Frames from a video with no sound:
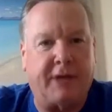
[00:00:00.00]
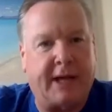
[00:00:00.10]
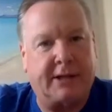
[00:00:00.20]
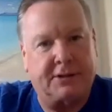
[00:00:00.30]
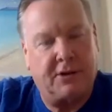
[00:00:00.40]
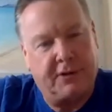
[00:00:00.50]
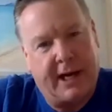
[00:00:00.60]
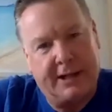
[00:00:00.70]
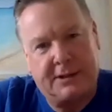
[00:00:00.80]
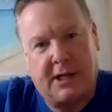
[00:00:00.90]
so
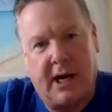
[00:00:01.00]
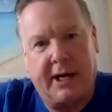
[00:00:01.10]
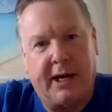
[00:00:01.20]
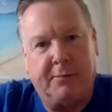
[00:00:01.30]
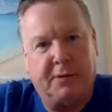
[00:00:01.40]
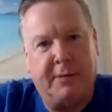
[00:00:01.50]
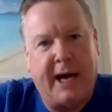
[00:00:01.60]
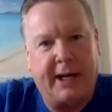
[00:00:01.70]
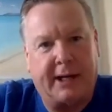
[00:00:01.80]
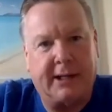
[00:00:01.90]
that's kind of
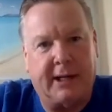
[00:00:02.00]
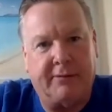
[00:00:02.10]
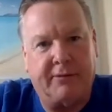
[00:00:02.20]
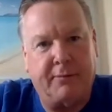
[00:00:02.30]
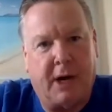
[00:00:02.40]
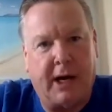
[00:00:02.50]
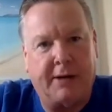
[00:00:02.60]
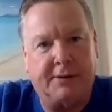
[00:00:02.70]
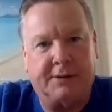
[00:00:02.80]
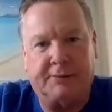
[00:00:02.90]
emblematic and
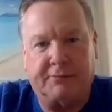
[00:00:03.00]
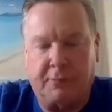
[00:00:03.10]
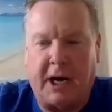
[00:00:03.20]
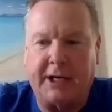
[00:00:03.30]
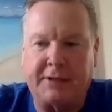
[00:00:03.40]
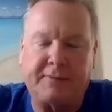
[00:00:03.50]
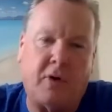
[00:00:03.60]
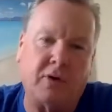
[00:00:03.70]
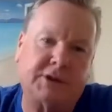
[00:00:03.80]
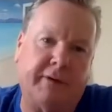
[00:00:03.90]
reminds
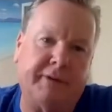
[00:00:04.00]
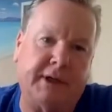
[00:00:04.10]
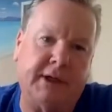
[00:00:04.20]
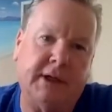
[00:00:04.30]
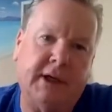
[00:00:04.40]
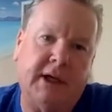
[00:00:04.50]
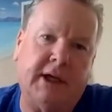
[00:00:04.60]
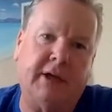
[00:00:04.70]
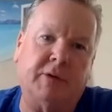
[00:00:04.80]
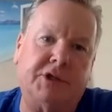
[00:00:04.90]
folks of the
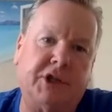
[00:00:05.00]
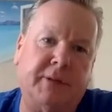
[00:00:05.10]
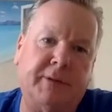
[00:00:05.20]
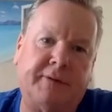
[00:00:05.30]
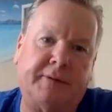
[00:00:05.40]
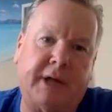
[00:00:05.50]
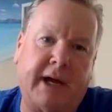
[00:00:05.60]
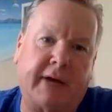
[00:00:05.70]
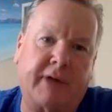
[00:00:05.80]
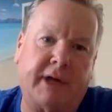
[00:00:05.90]
Iwo Jima
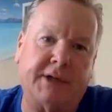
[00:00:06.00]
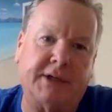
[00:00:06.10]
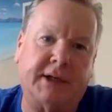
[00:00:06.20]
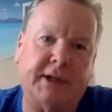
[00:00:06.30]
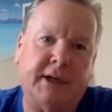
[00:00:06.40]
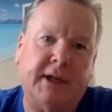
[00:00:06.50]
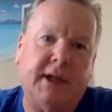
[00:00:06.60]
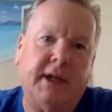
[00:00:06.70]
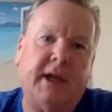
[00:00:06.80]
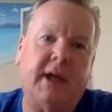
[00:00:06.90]
flag raising,
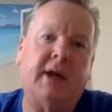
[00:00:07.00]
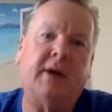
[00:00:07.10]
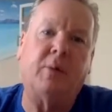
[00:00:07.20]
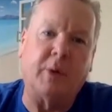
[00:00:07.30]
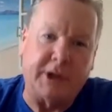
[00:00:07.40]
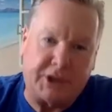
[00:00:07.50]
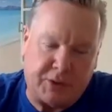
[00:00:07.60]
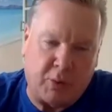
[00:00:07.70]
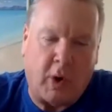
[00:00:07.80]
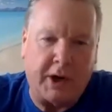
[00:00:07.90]

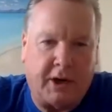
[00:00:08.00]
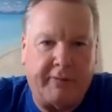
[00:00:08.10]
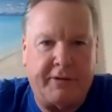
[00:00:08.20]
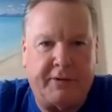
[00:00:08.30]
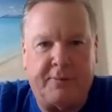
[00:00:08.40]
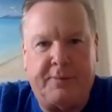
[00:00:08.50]
which one of the